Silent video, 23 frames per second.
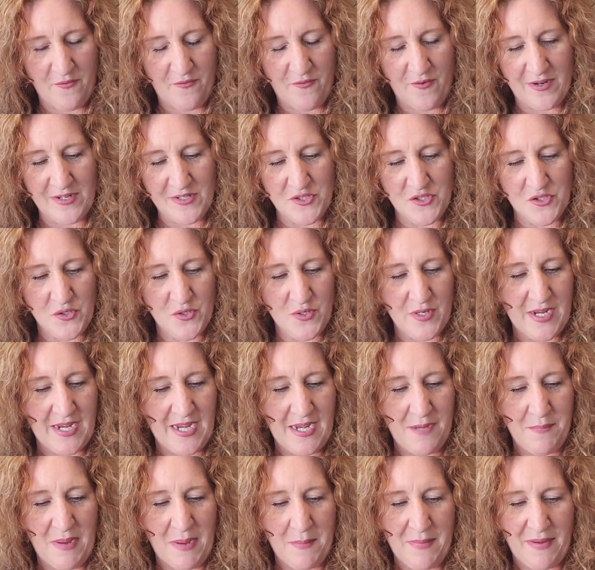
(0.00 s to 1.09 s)
the front
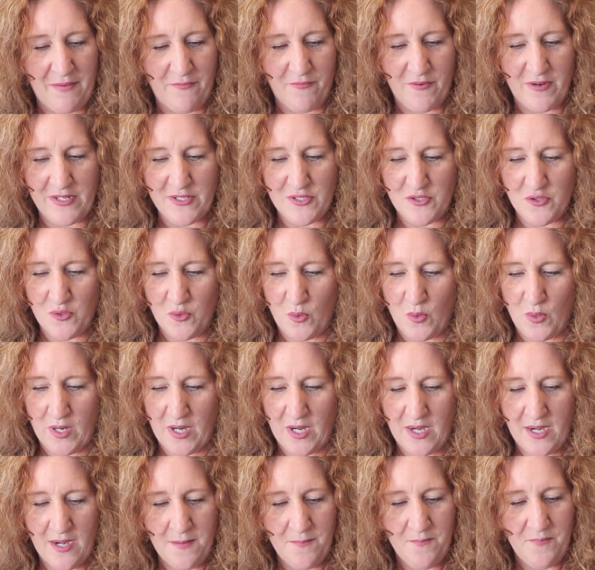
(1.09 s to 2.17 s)
tree by my front
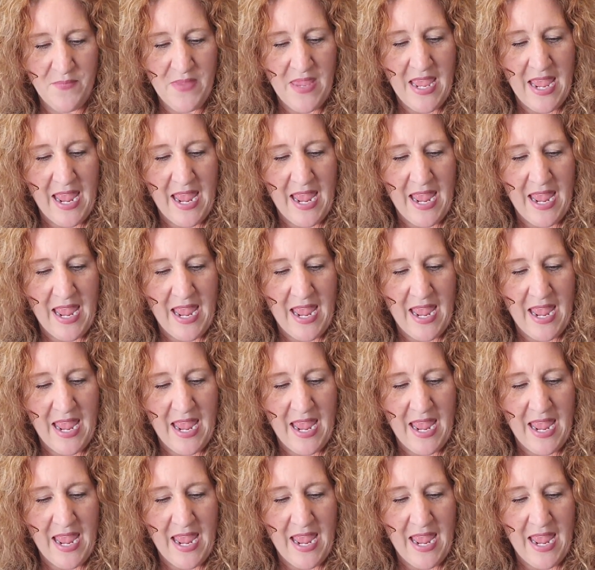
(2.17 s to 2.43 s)
door.